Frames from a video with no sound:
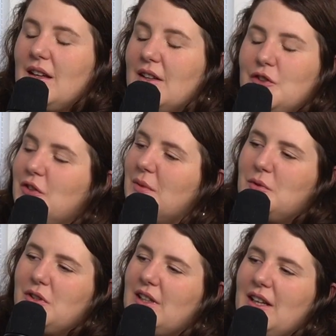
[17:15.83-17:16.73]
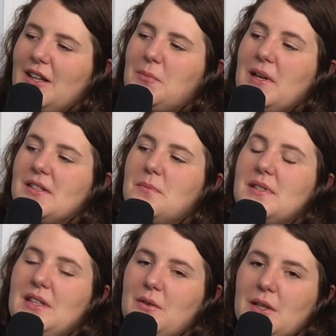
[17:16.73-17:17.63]
I know I'm not an angry person,
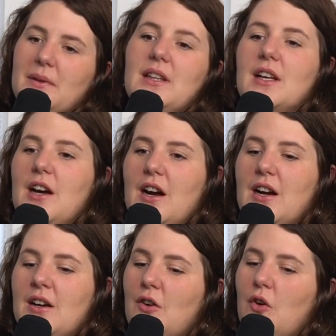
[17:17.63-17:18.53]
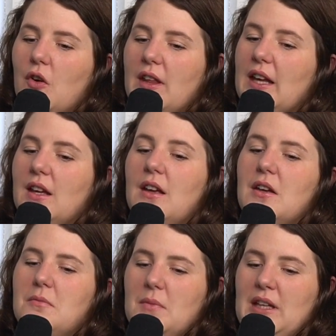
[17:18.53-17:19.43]
but see when I'm in the car, or like
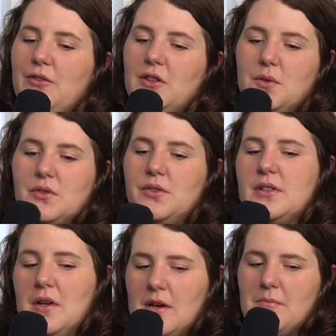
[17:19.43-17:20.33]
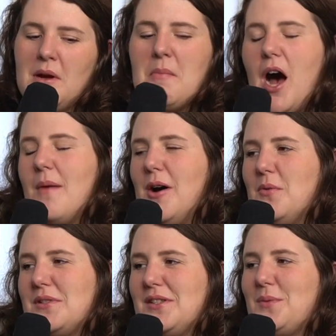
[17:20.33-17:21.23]
Ethan always goes, my mum
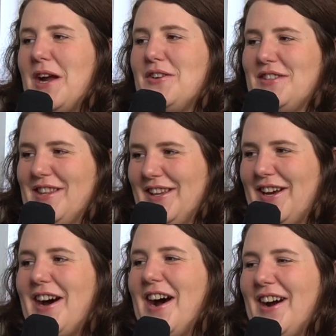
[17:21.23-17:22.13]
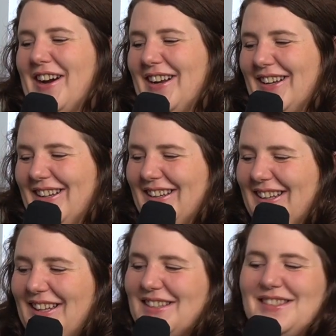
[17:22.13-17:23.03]
always swears in the car.
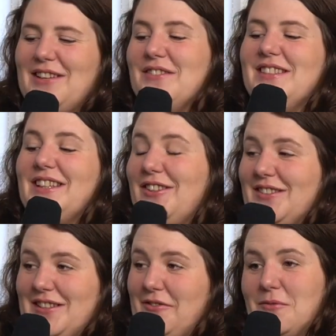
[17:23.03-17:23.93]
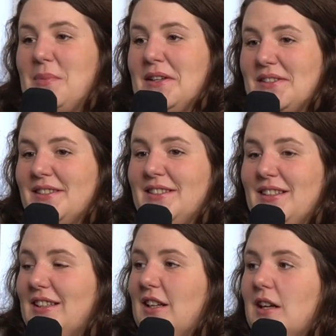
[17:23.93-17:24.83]
Stephen's like, you're a different person
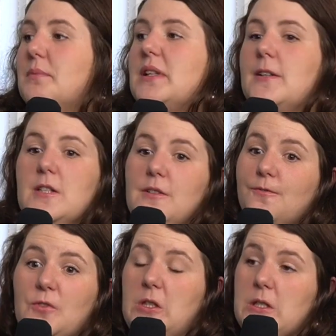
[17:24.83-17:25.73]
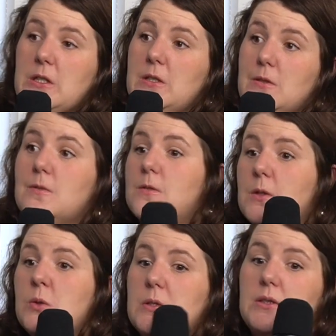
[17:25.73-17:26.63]
in the car. I'm like, fucking,
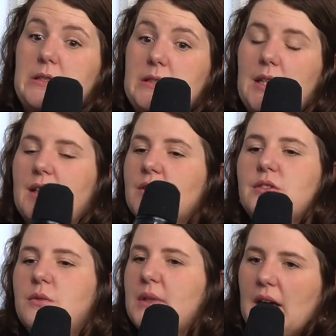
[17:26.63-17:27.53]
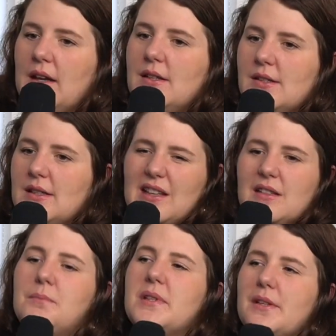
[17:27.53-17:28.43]
I don't know what it is. And then,
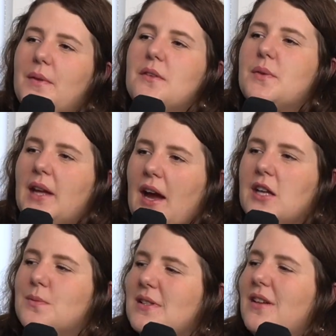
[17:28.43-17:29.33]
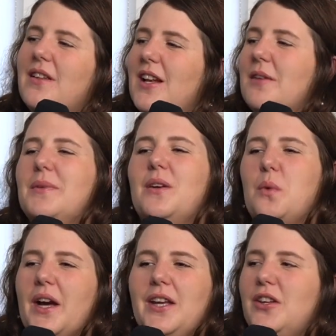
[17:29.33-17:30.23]
but sometimes when I catch myself doing it, I'm like,
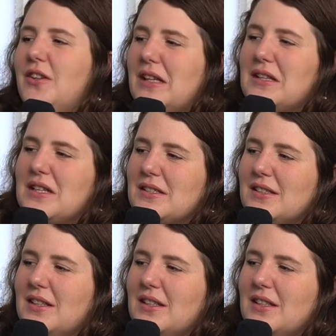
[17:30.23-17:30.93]
why are you doing this?